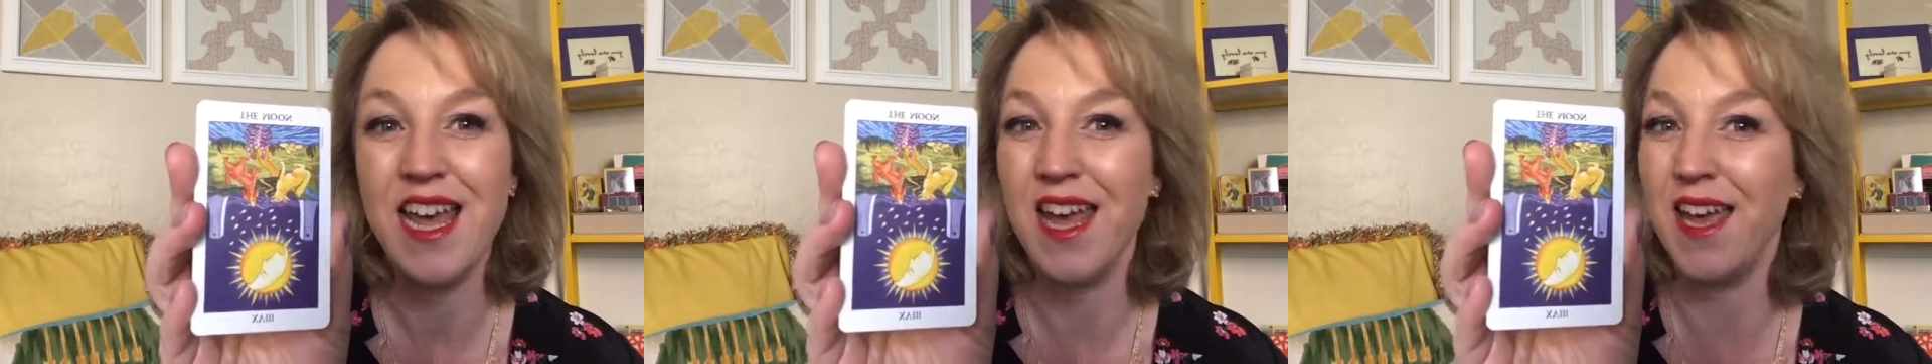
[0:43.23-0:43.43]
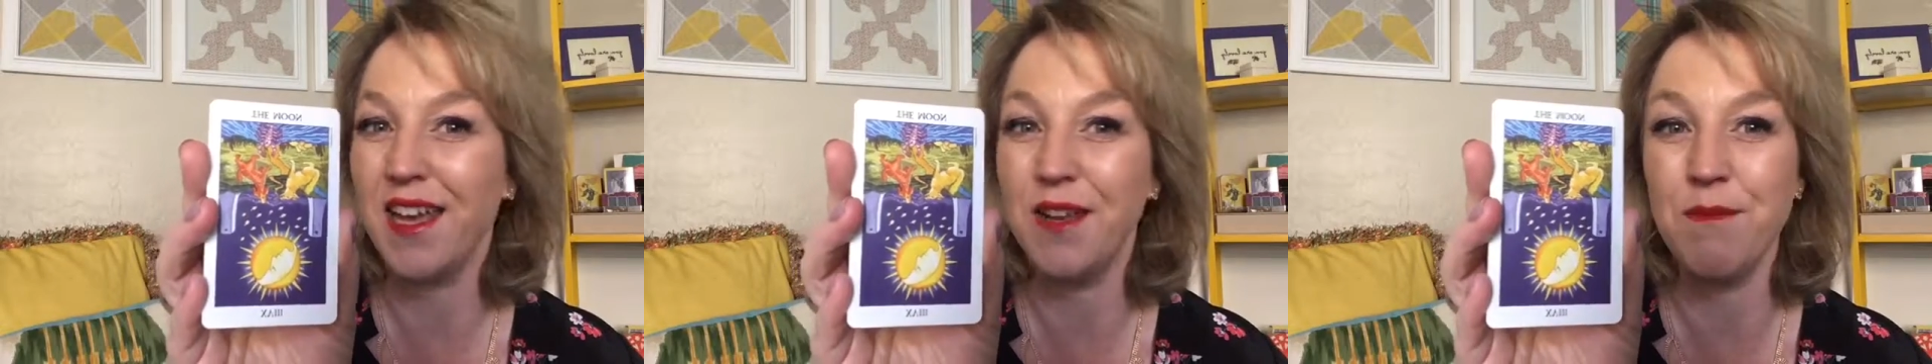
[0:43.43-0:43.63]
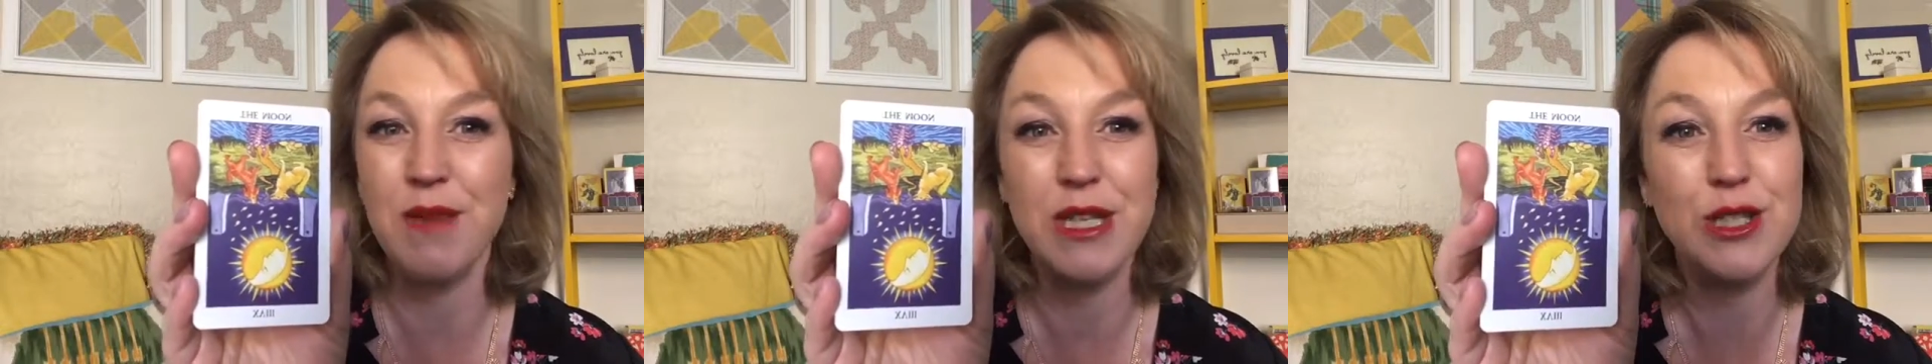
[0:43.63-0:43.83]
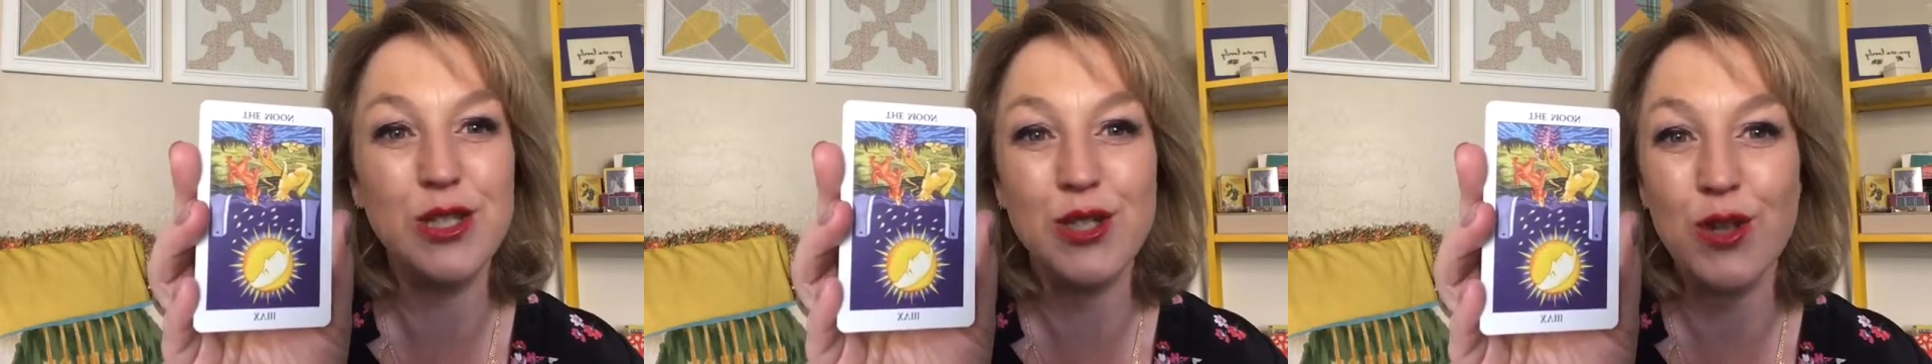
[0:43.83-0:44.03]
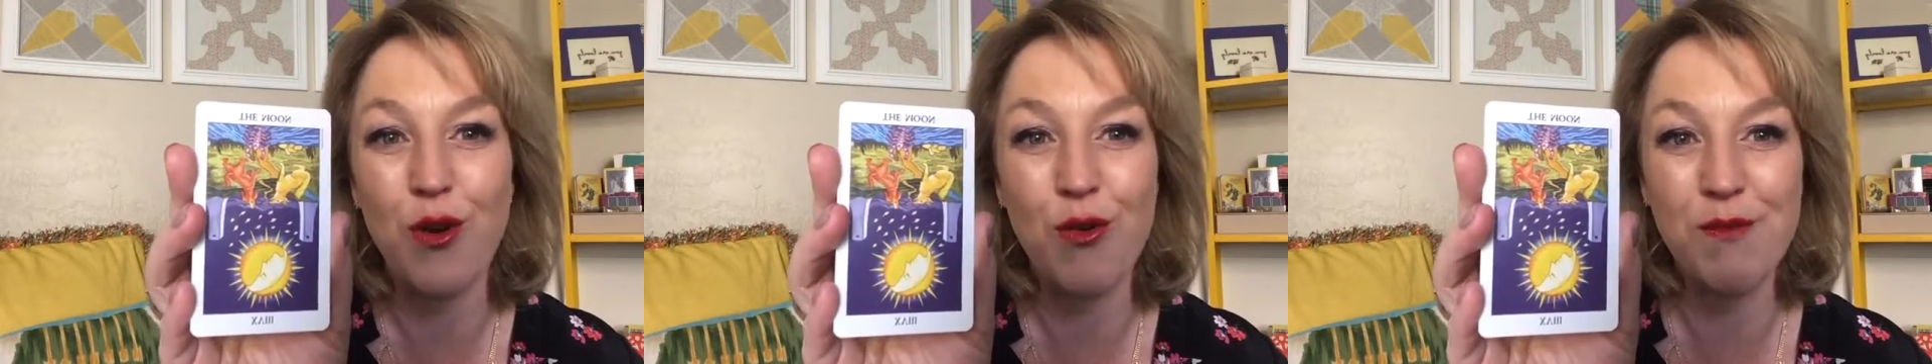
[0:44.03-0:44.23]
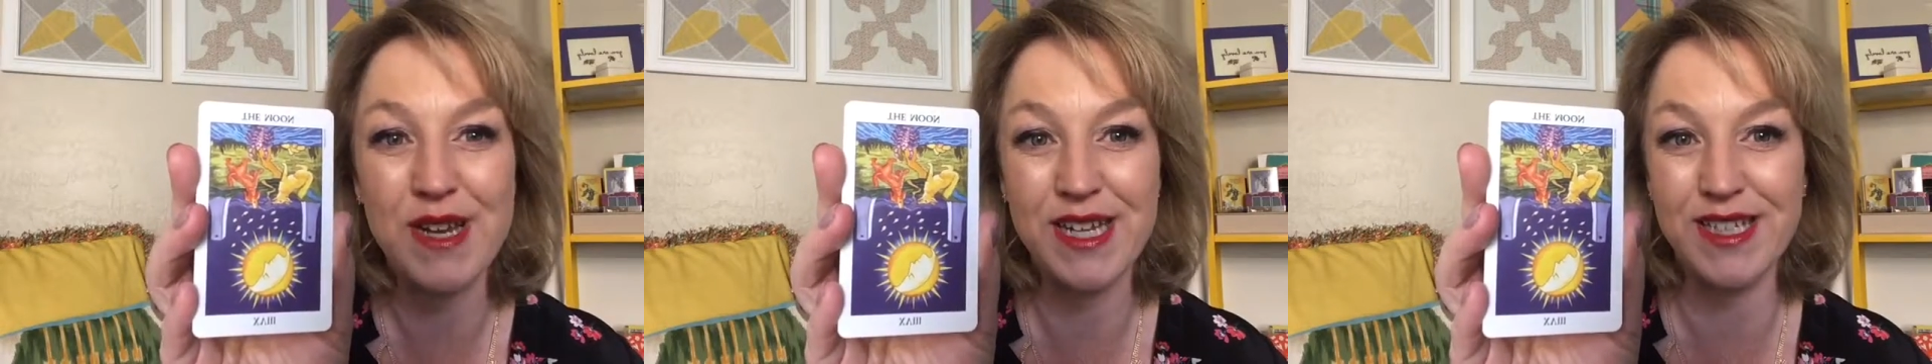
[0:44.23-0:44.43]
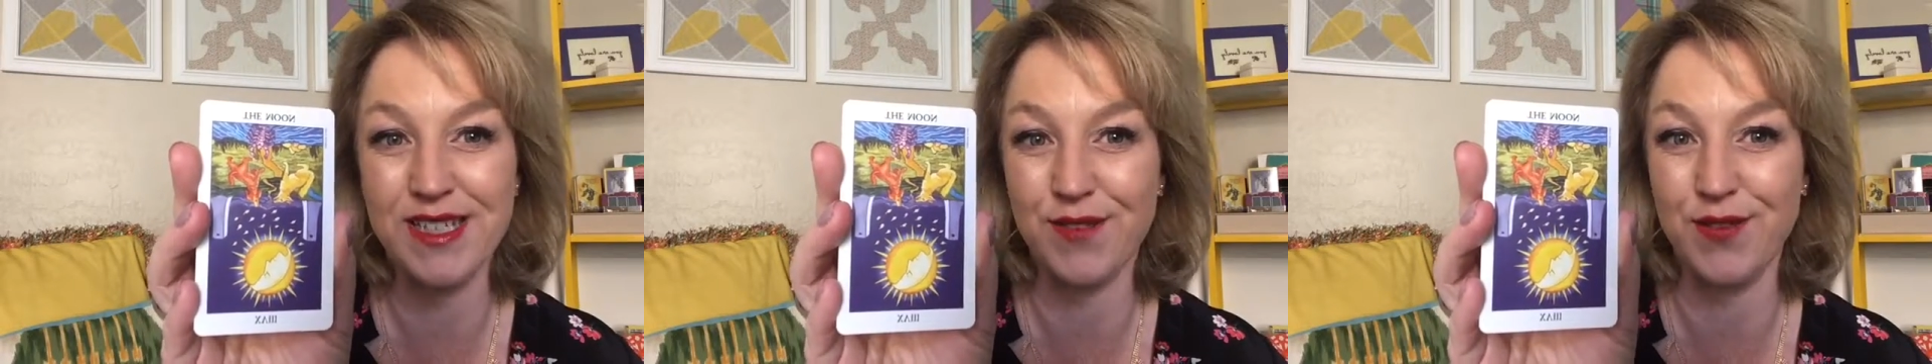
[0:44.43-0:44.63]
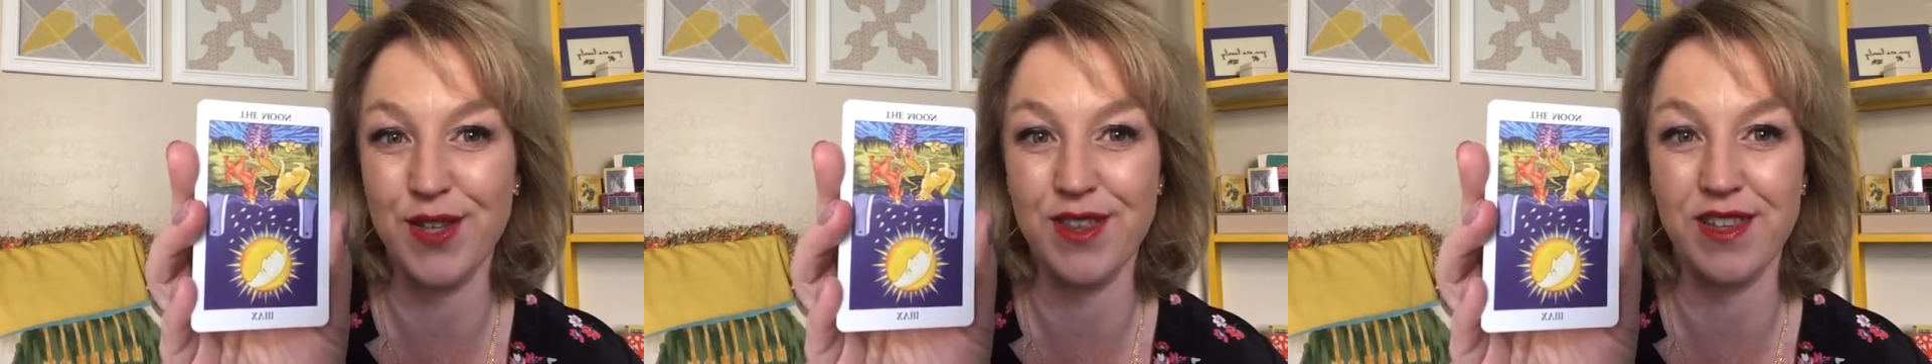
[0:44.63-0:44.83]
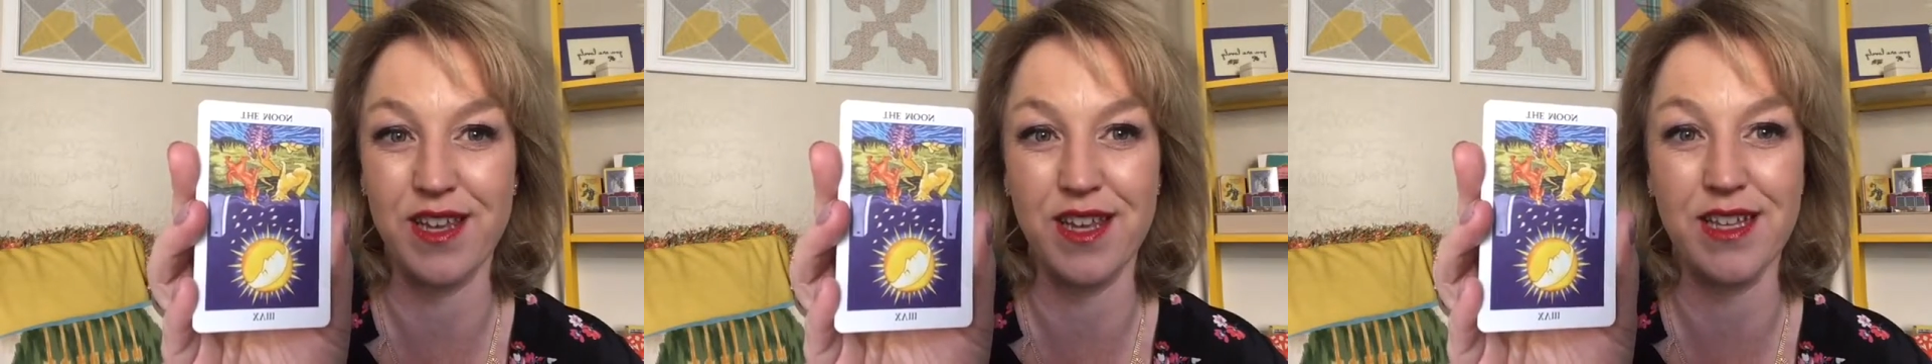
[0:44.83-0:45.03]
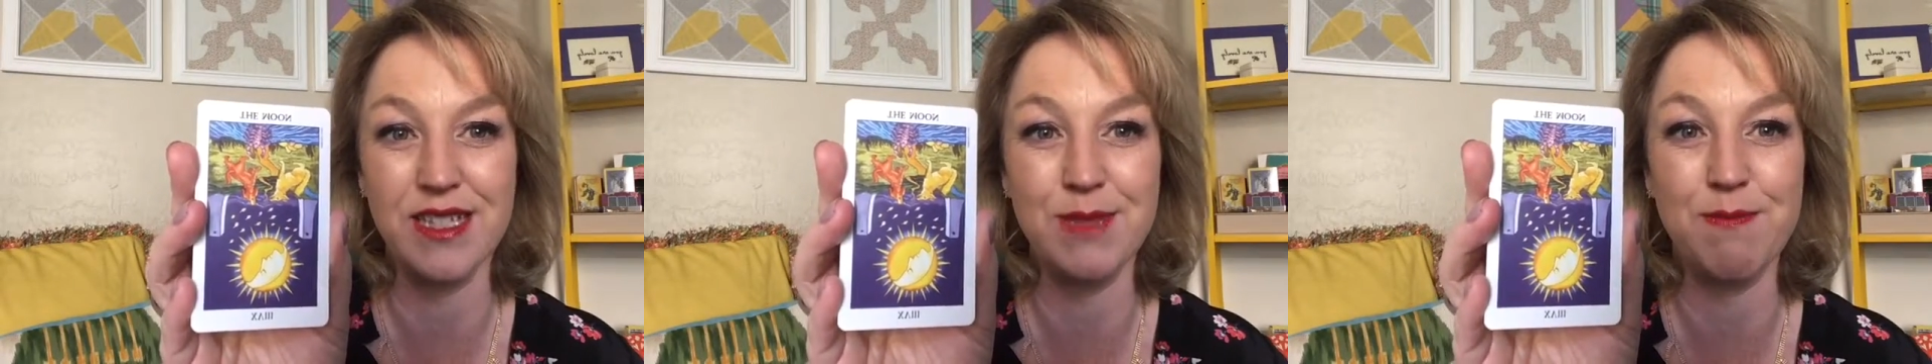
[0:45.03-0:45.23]
it can mean so many different
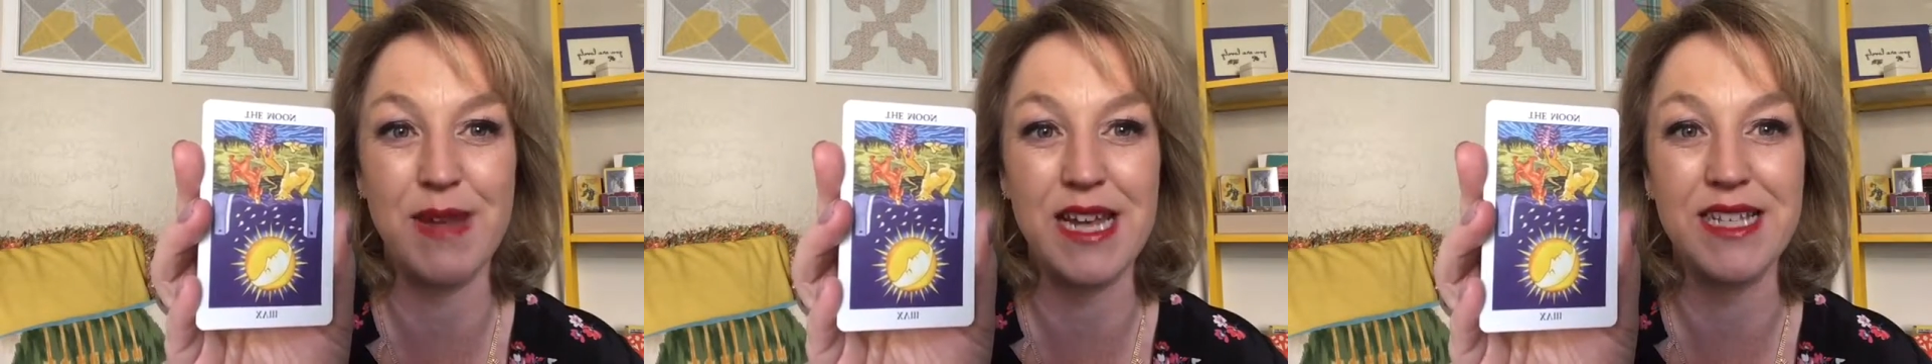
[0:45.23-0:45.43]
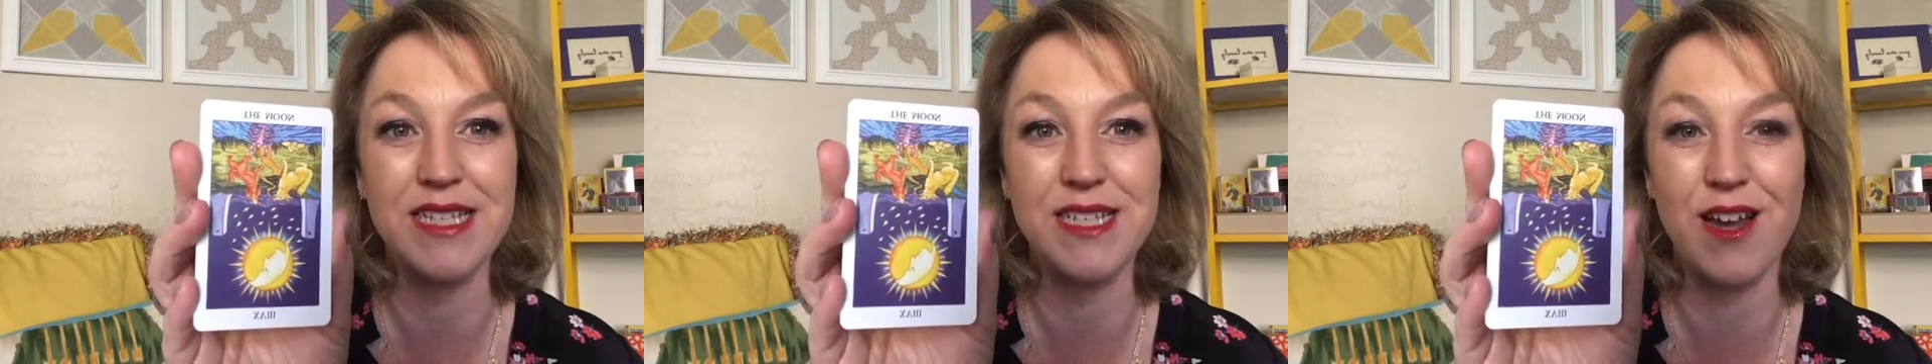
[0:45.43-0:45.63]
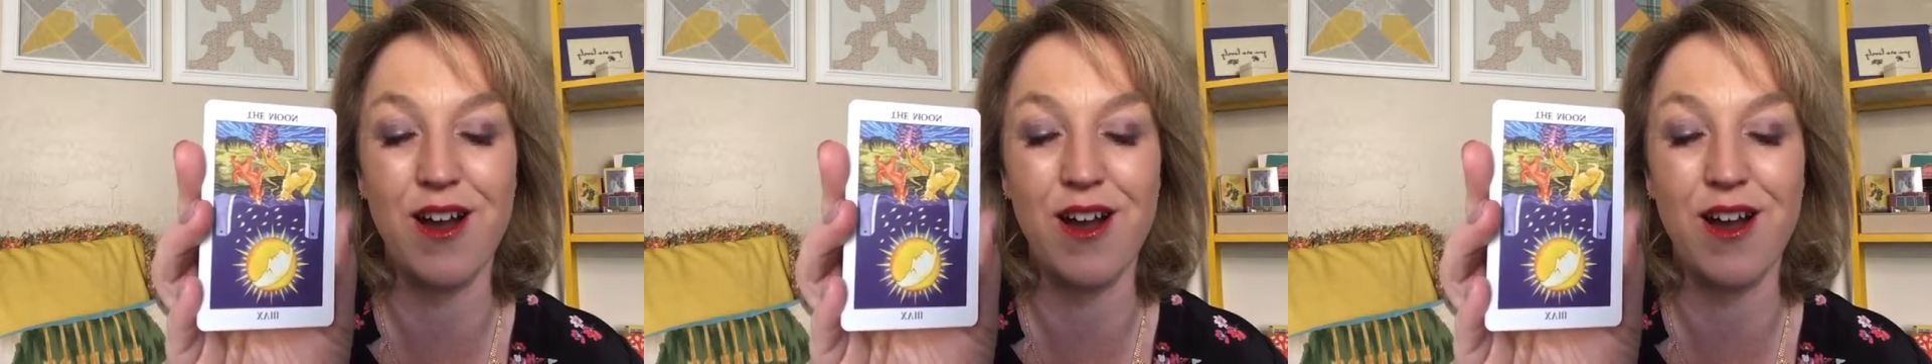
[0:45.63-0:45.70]
things based